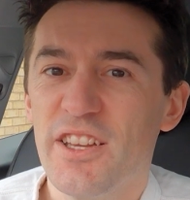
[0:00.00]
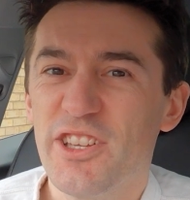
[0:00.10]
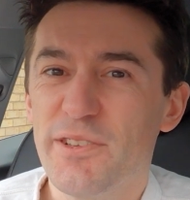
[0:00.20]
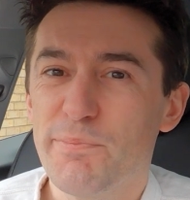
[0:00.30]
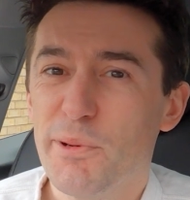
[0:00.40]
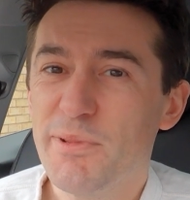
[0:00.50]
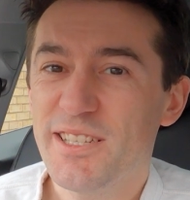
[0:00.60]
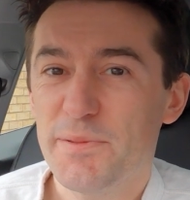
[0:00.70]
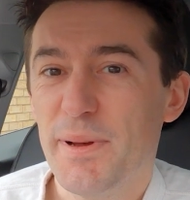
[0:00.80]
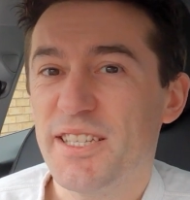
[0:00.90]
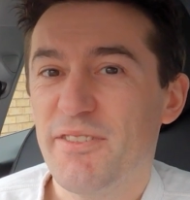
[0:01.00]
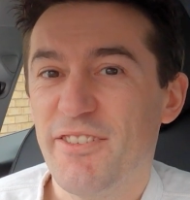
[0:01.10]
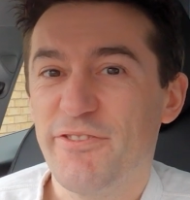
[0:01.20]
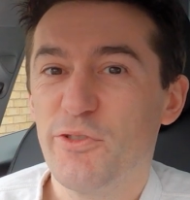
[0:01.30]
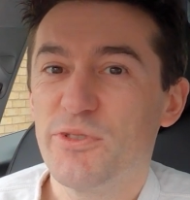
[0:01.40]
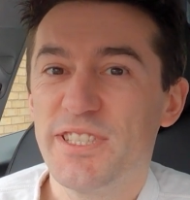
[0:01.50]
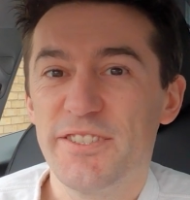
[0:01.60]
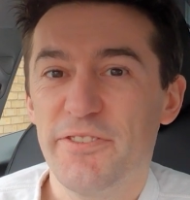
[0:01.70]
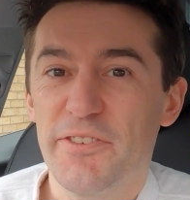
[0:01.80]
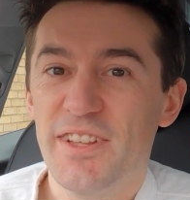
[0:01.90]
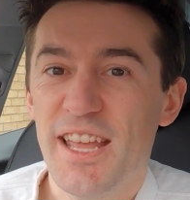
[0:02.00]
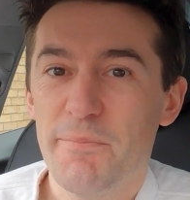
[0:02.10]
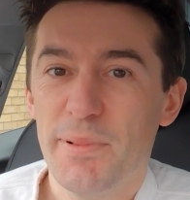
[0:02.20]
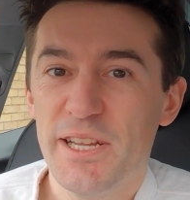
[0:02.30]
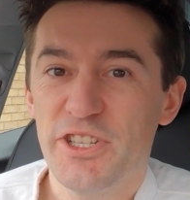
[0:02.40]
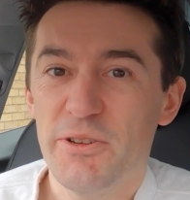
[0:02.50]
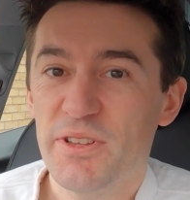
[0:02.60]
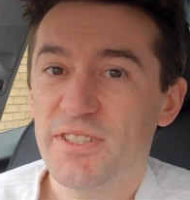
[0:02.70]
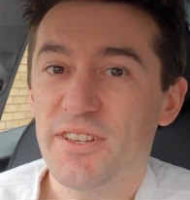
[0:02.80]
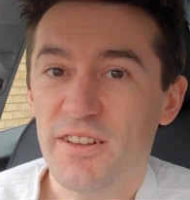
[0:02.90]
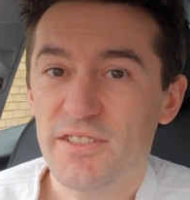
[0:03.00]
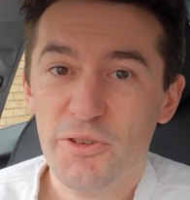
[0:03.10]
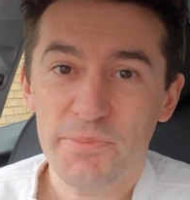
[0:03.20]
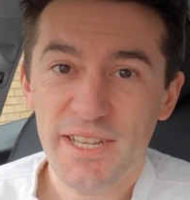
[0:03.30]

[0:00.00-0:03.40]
you'd probably expect around 40 to 50 mpg with start-stop